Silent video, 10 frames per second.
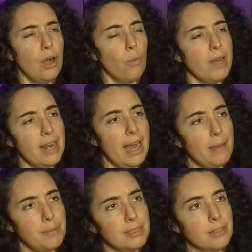what
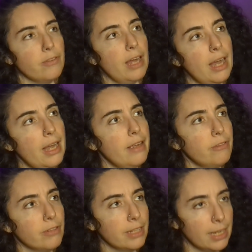happens if I
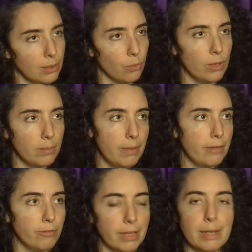forget what
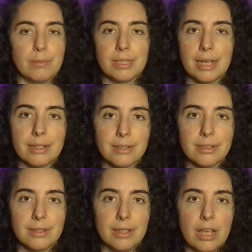my flame
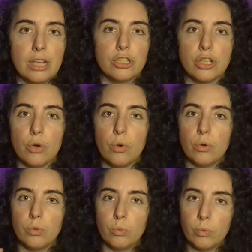says? So,
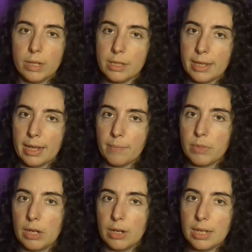really,
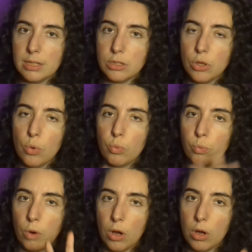there is no
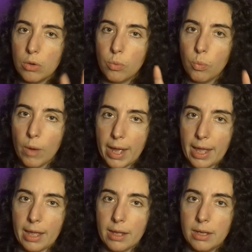wrong
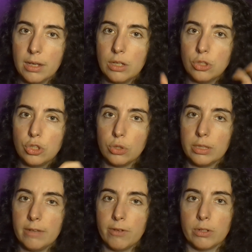way to
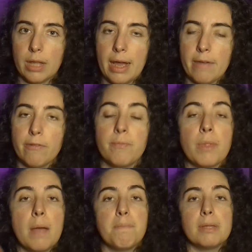live your life.
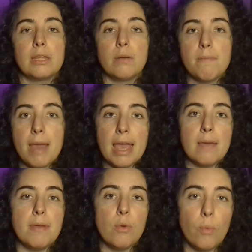But there
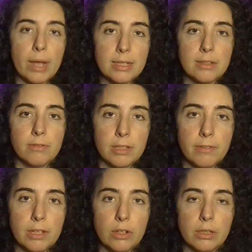may be ways of
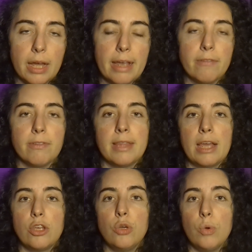living your life
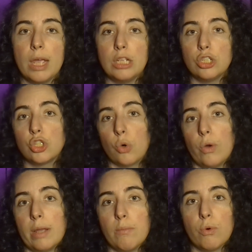that you
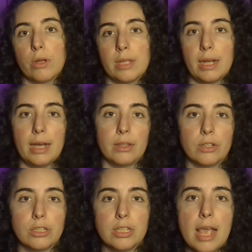enjoy more than
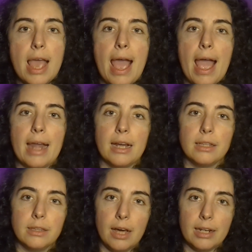others. And a
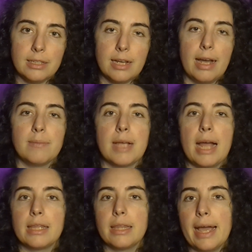lot of times
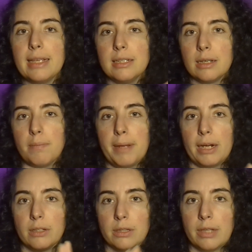I like to
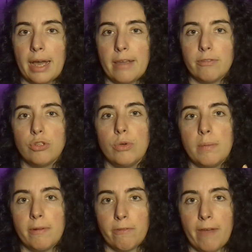compare life to
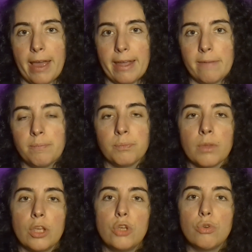a buffet.
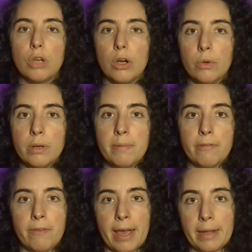You go to a
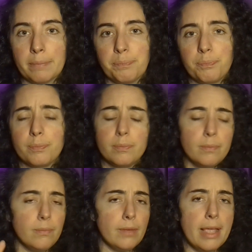buffet,
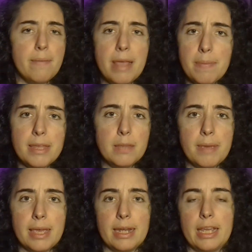and maybe in the
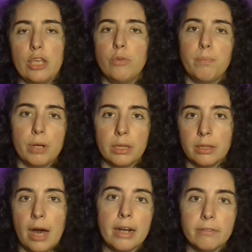beginning you put a
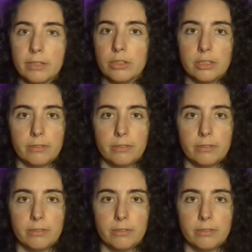lot of little